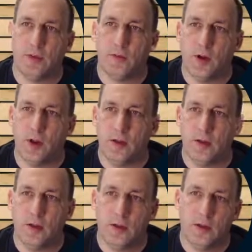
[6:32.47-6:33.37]
the sprite.
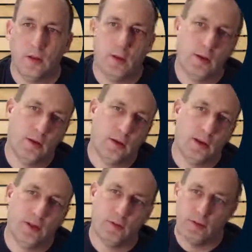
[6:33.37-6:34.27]
It
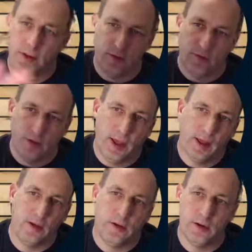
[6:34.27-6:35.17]
has this nice little
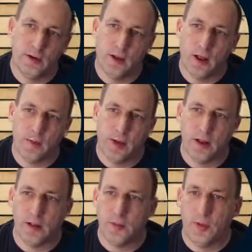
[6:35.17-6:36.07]
header. It
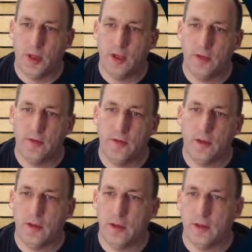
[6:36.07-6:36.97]
automatically plays,
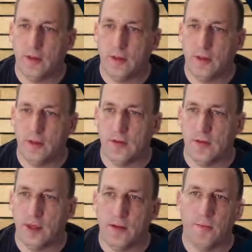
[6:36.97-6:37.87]
and then you can see the list
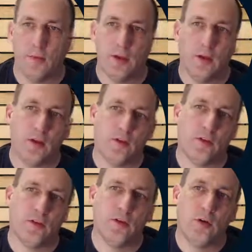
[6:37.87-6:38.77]
for that. So
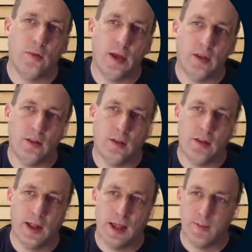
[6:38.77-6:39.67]
it's a cool way to
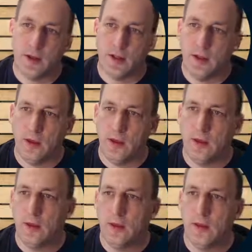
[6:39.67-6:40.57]
dynamically
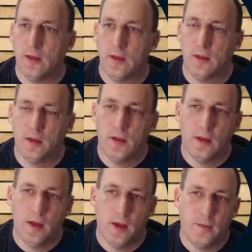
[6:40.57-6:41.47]

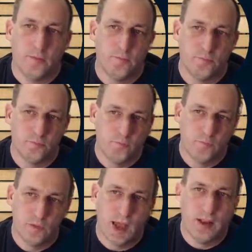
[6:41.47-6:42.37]
add
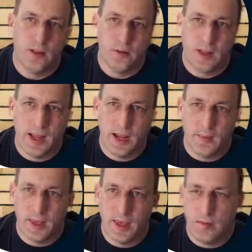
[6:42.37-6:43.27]
a little
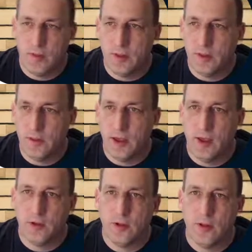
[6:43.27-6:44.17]
dynamic element to a
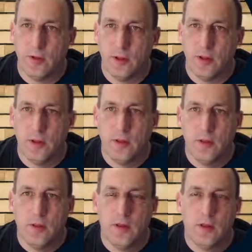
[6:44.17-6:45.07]
template.
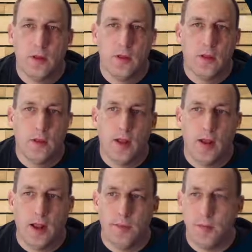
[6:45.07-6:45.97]
All
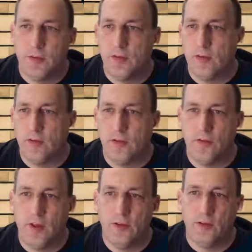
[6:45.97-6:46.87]
right, I'm going to persist this
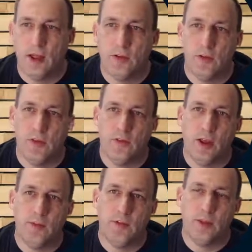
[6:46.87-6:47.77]
change down. So the changes